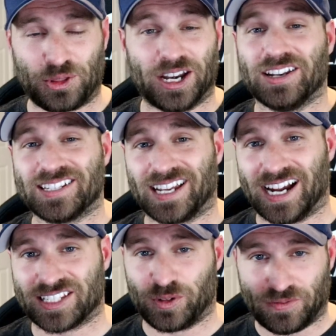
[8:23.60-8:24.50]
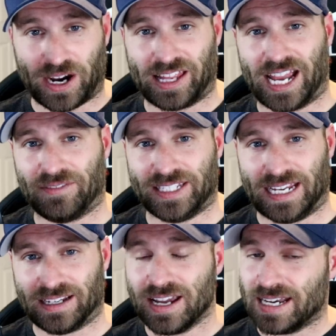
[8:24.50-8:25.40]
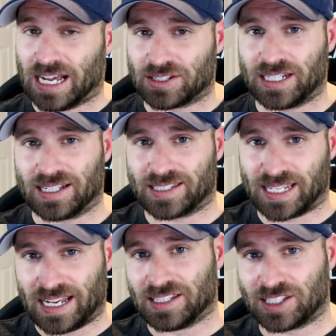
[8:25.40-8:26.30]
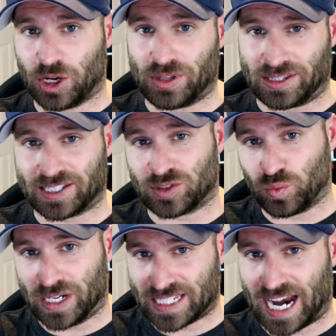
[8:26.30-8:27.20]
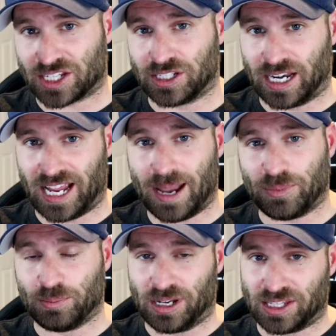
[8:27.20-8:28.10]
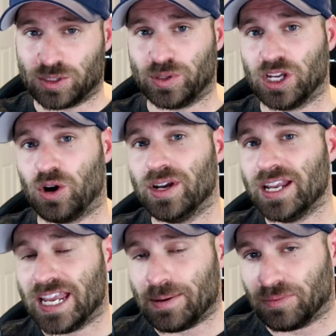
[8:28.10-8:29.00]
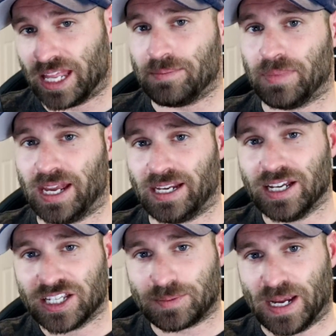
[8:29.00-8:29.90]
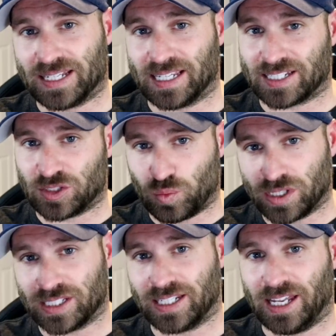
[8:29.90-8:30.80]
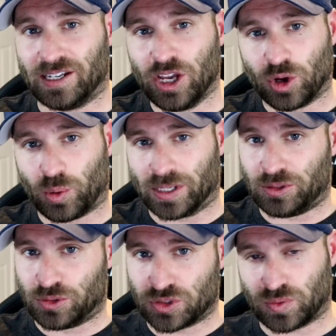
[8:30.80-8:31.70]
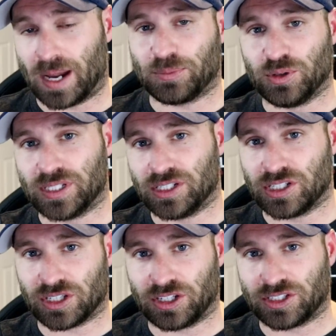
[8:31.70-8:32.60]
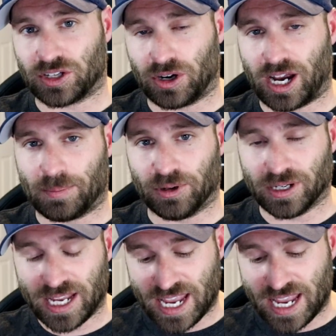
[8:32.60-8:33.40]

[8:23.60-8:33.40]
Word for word: Well, there it is, guys. We finally have a date. Now, it's not set in stone that this is when it's actually going to happen, but at least we know in late May, SpaceX is once again going to strap those engines onto Starhopper